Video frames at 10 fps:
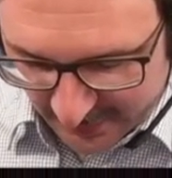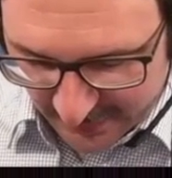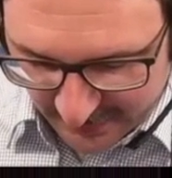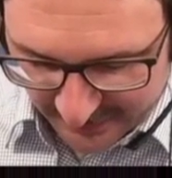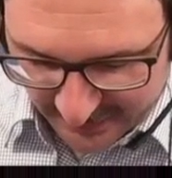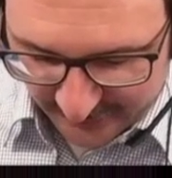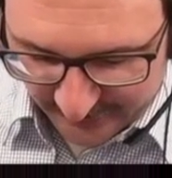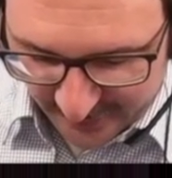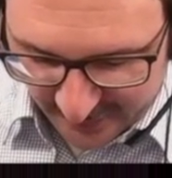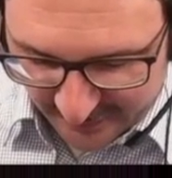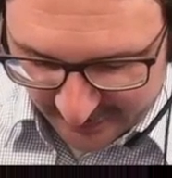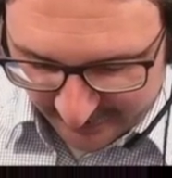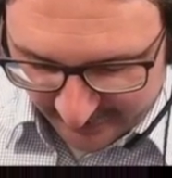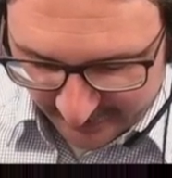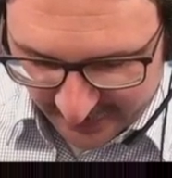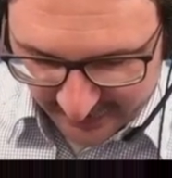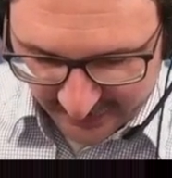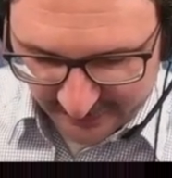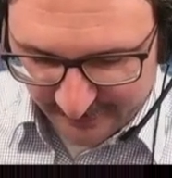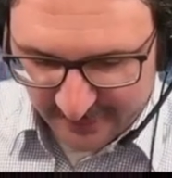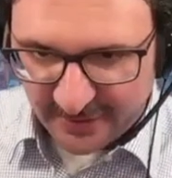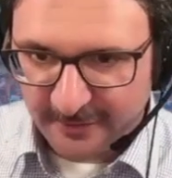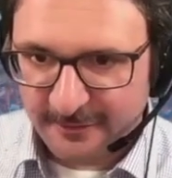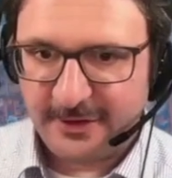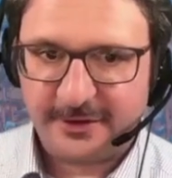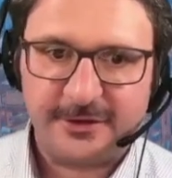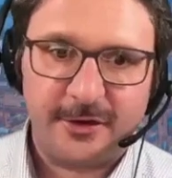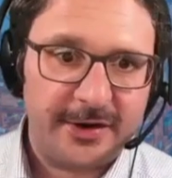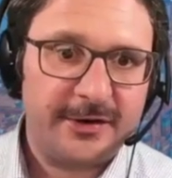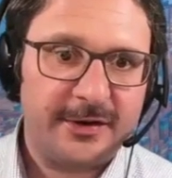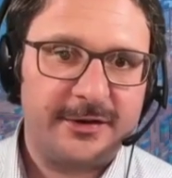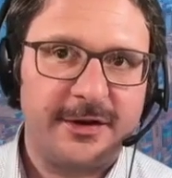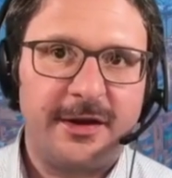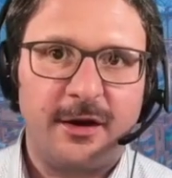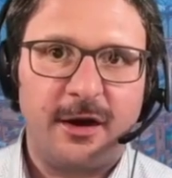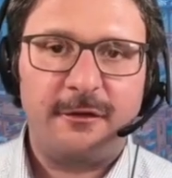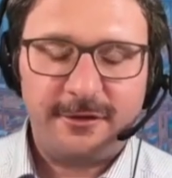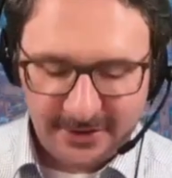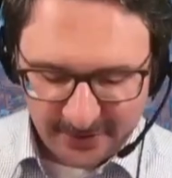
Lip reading: And that is 5. And again, 5 is the right-hand side of the